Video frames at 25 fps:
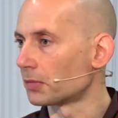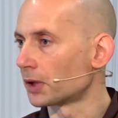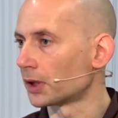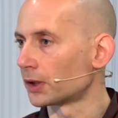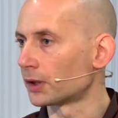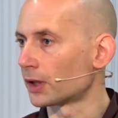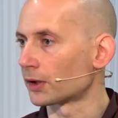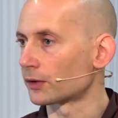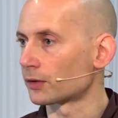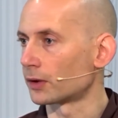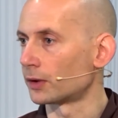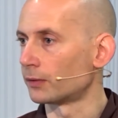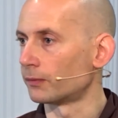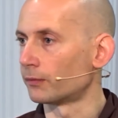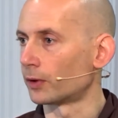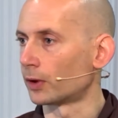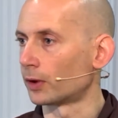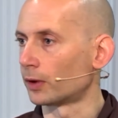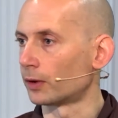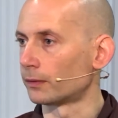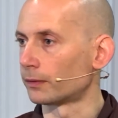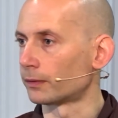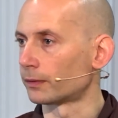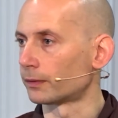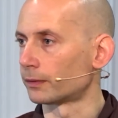It doesn't
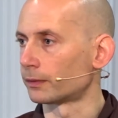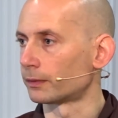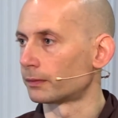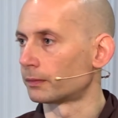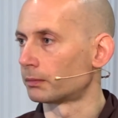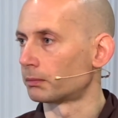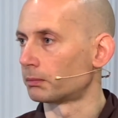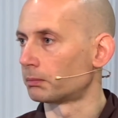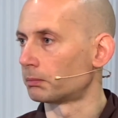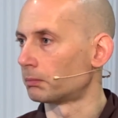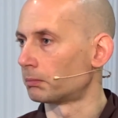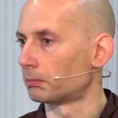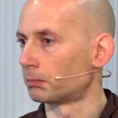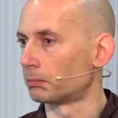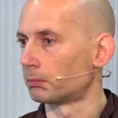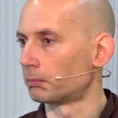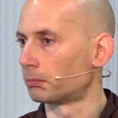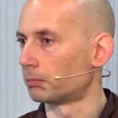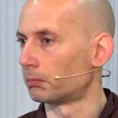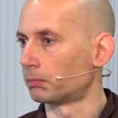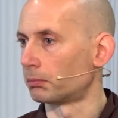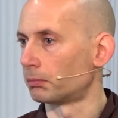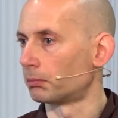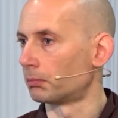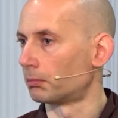involve
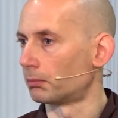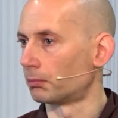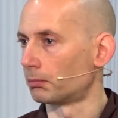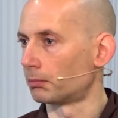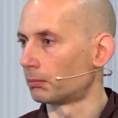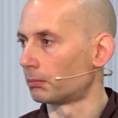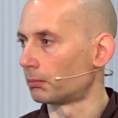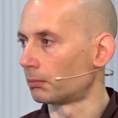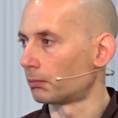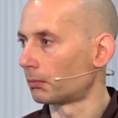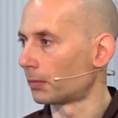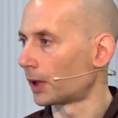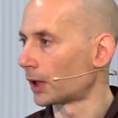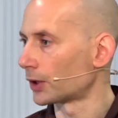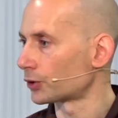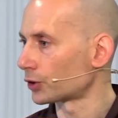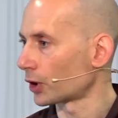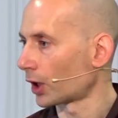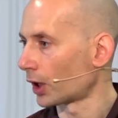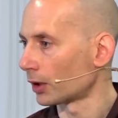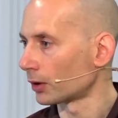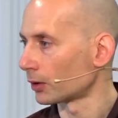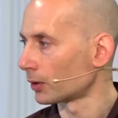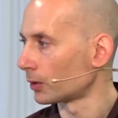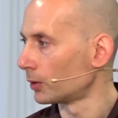my
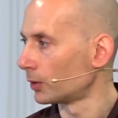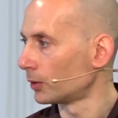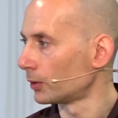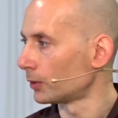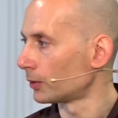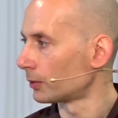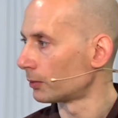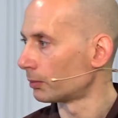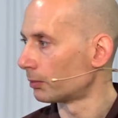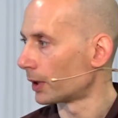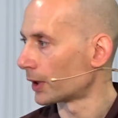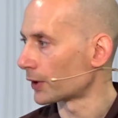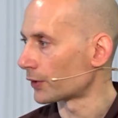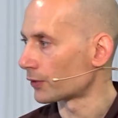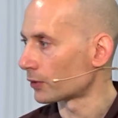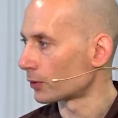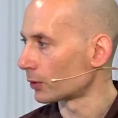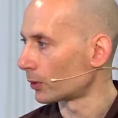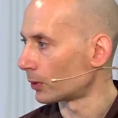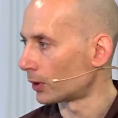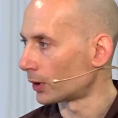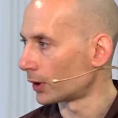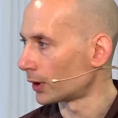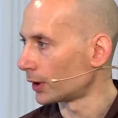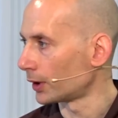childhood, my
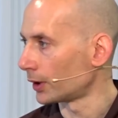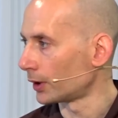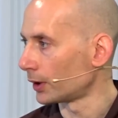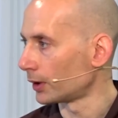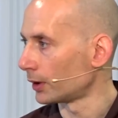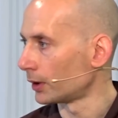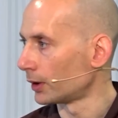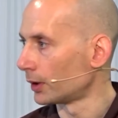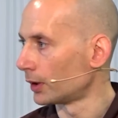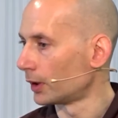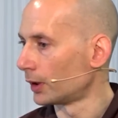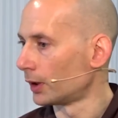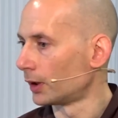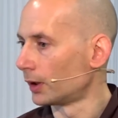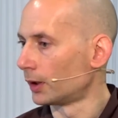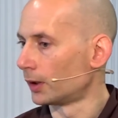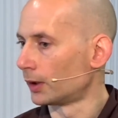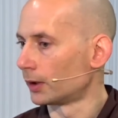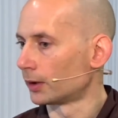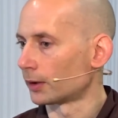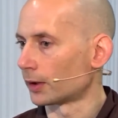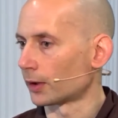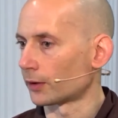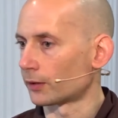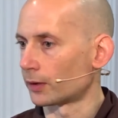story.
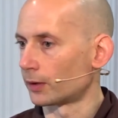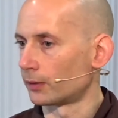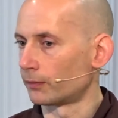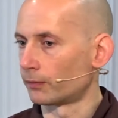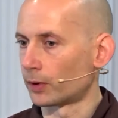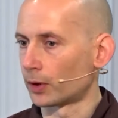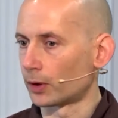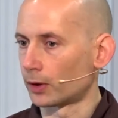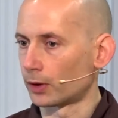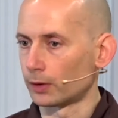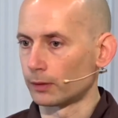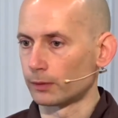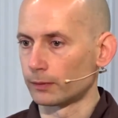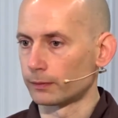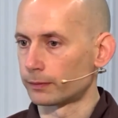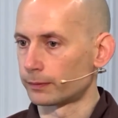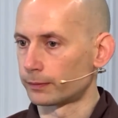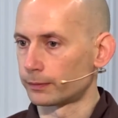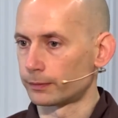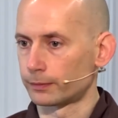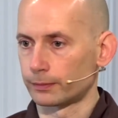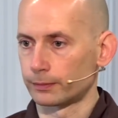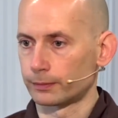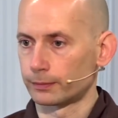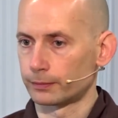Doesn't involve
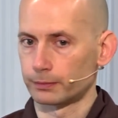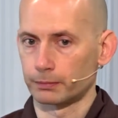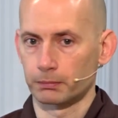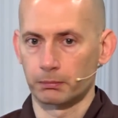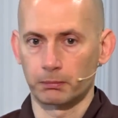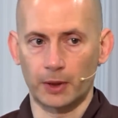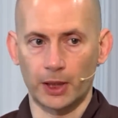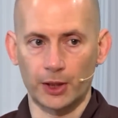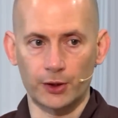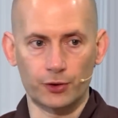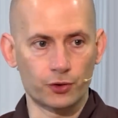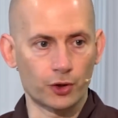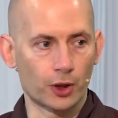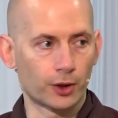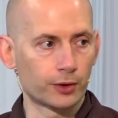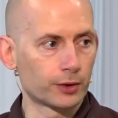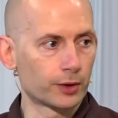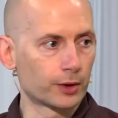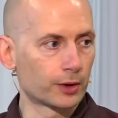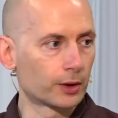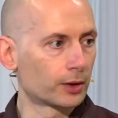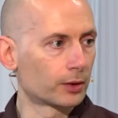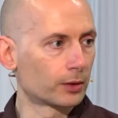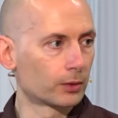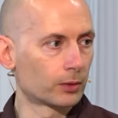my
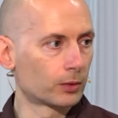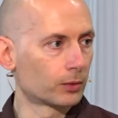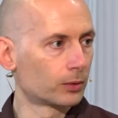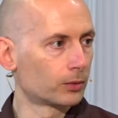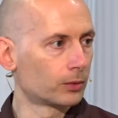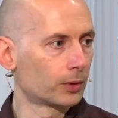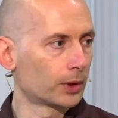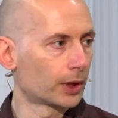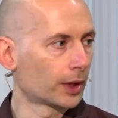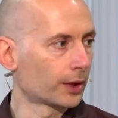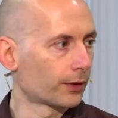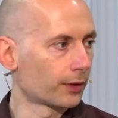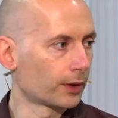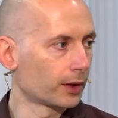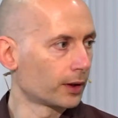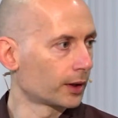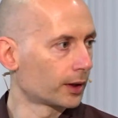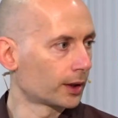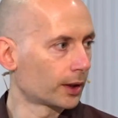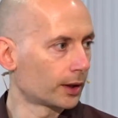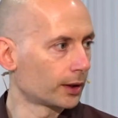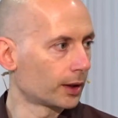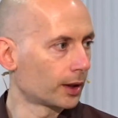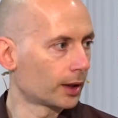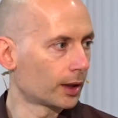gender or who I think
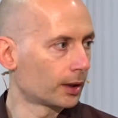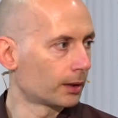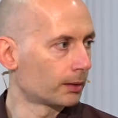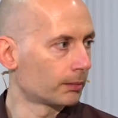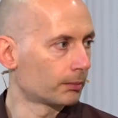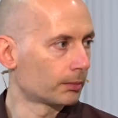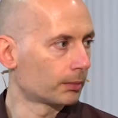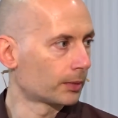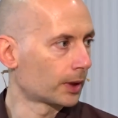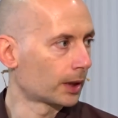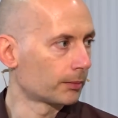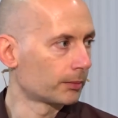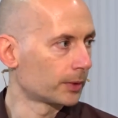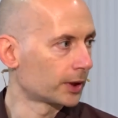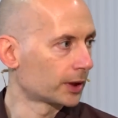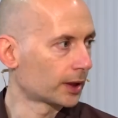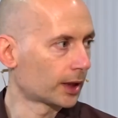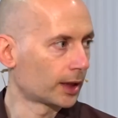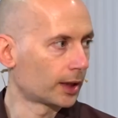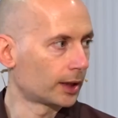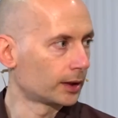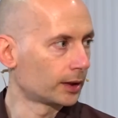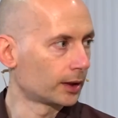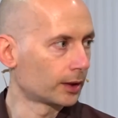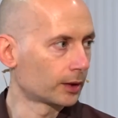I am. I'm
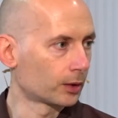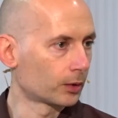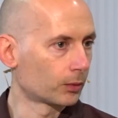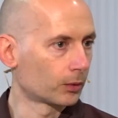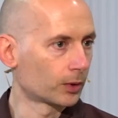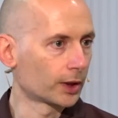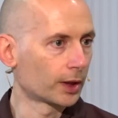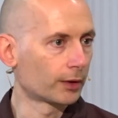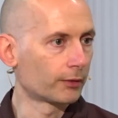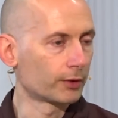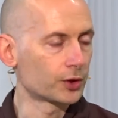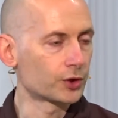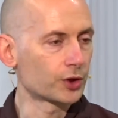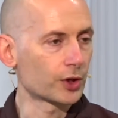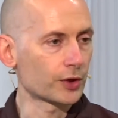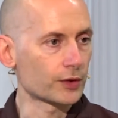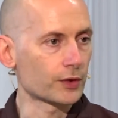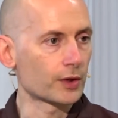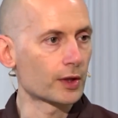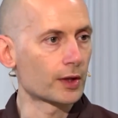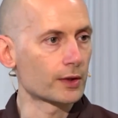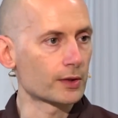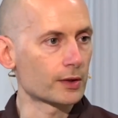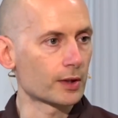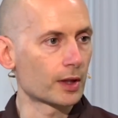Italian or whatever. It just
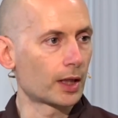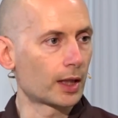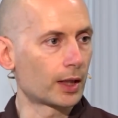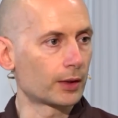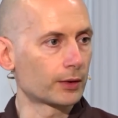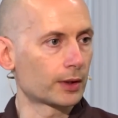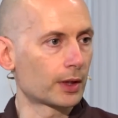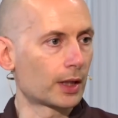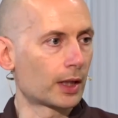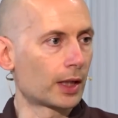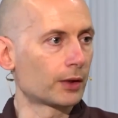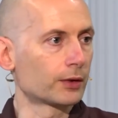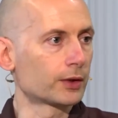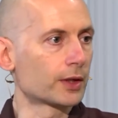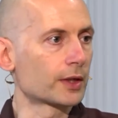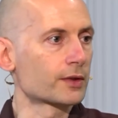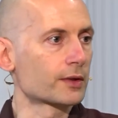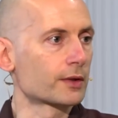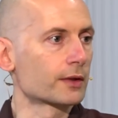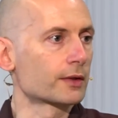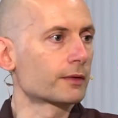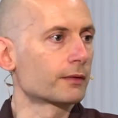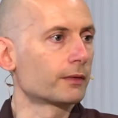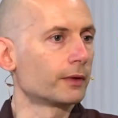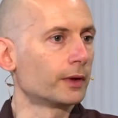says, how does
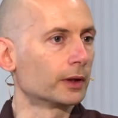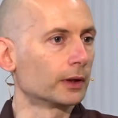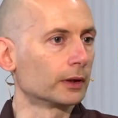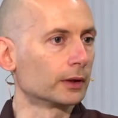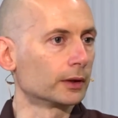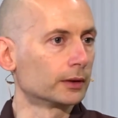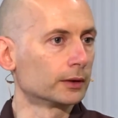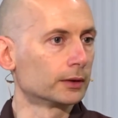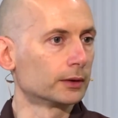this feel?